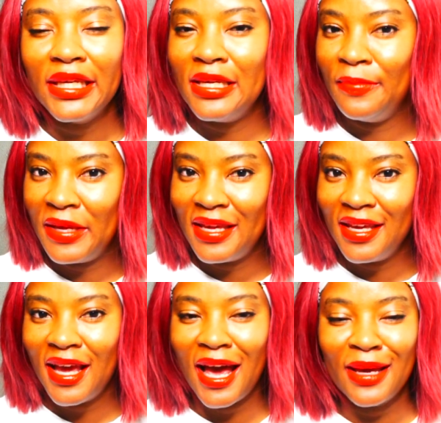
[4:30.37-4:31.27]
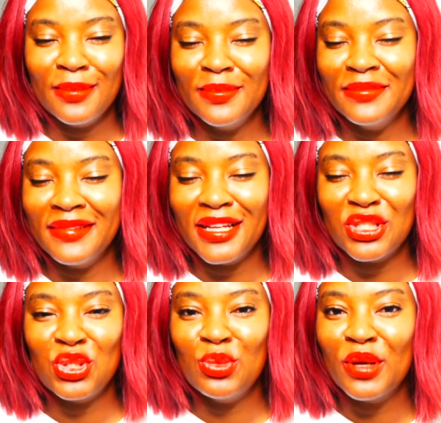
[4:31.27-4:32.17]
EP. I am
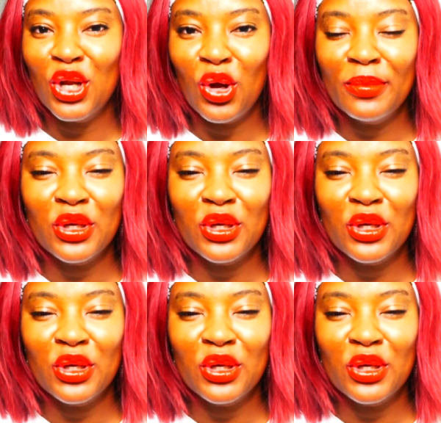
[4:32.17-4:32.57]
assuming a lot,